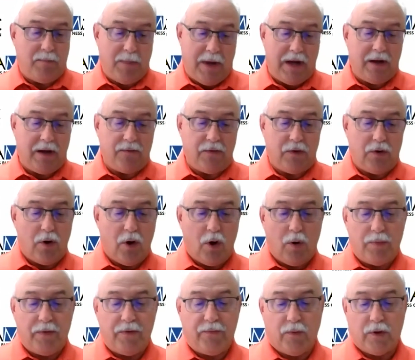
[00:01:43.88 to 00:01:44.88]
Many of you know,
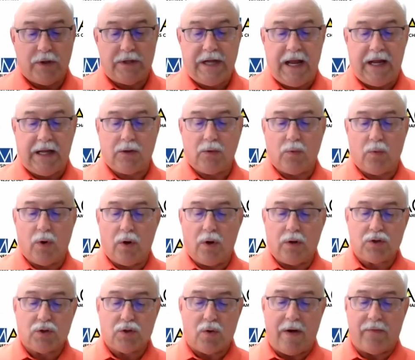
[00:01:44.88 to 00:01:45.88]
before taking the role,
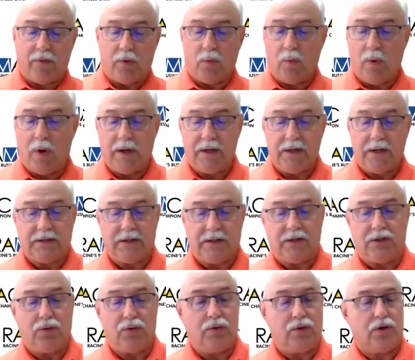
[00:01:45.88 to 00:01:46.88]
Trevor was a
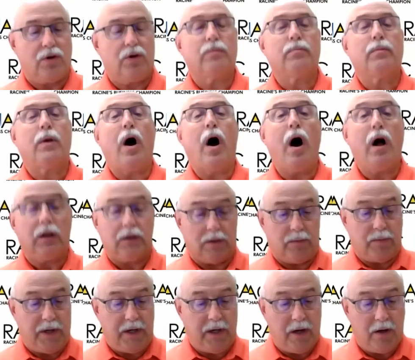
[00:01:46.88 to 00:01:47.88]
two-term
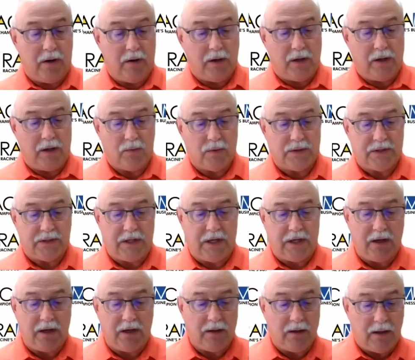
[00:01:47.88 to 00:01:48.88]
alderman here in
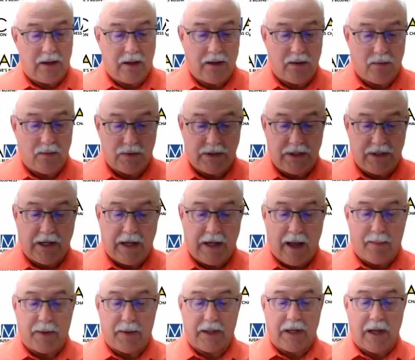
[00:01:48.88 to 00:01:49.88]
Racine, Racine
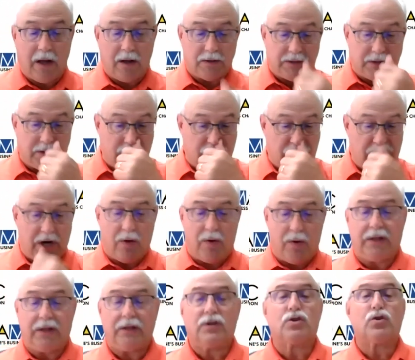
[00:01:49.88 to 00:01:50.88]
Common Council,
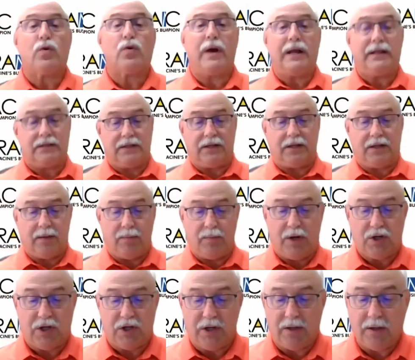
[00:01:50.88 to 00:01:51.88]
chairing the Transit
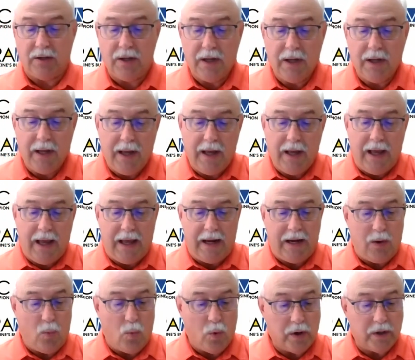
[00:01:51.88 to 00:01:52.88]
Commission, and
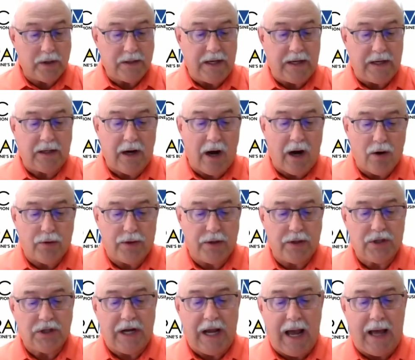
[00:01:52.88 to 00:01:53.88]
he worked at
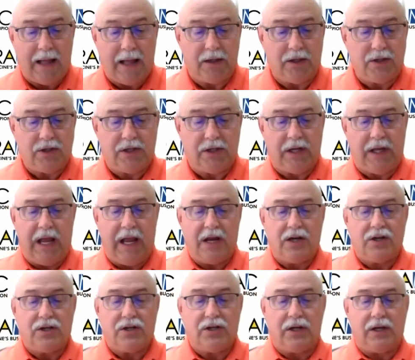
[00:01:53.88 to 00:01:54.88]
Carthage College,
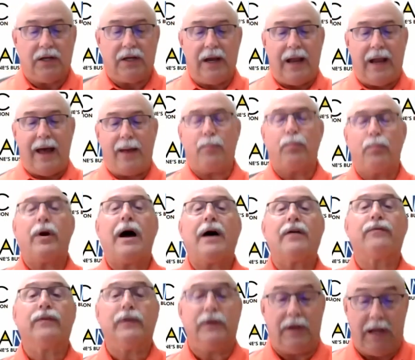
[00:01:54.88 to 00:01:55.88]
engaging in
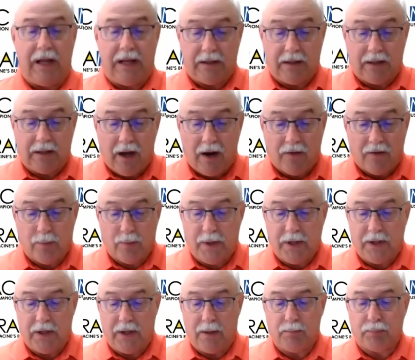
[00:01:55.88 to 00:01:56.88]
nonprofit and
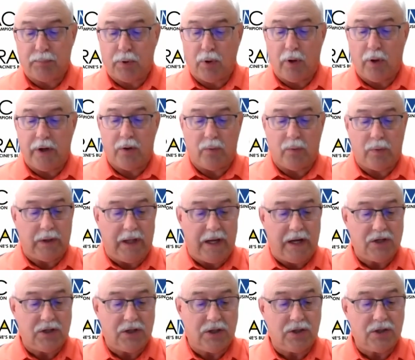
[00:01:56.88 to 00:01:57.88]
government employer
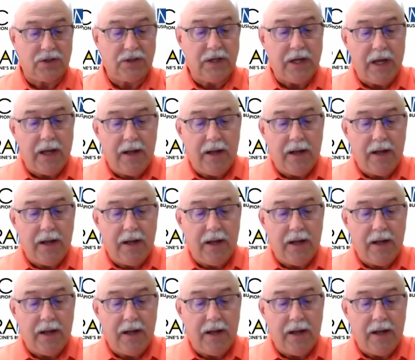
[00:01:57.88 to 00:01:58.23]
relations.